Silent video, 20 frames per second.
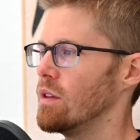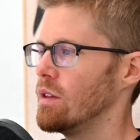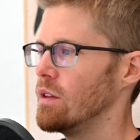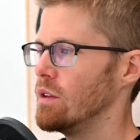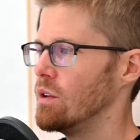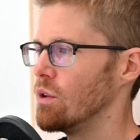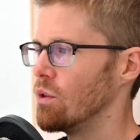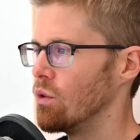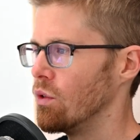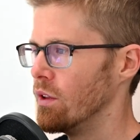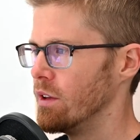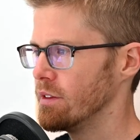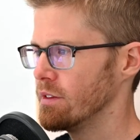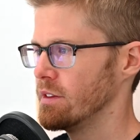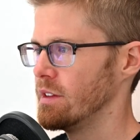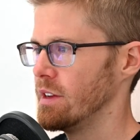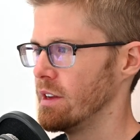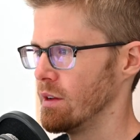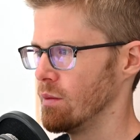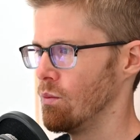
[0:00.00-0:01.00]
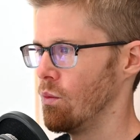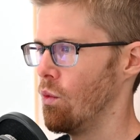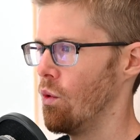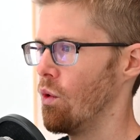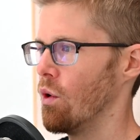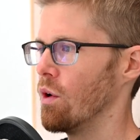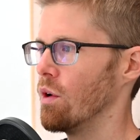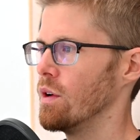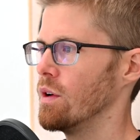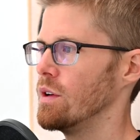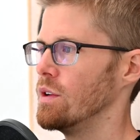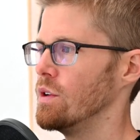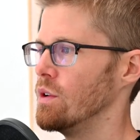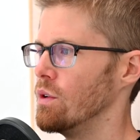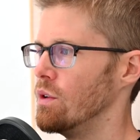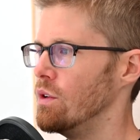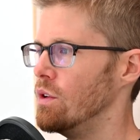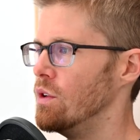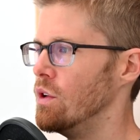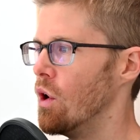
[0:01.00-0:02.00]
you're listening more, you're
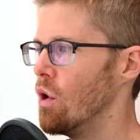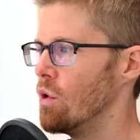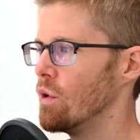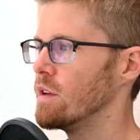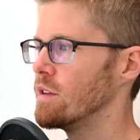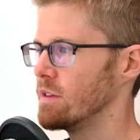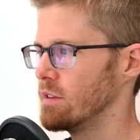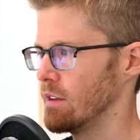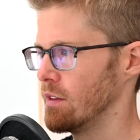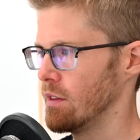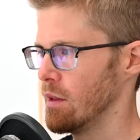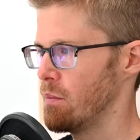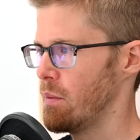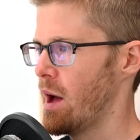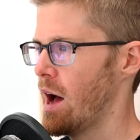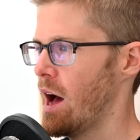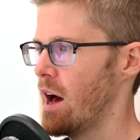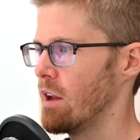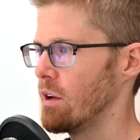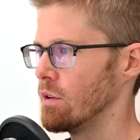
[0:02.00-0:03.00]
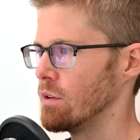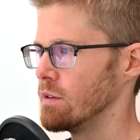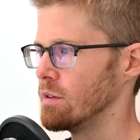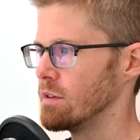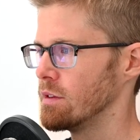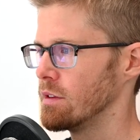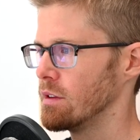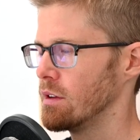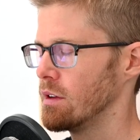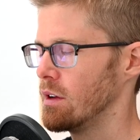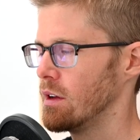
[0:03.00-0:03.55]
noticing the patterns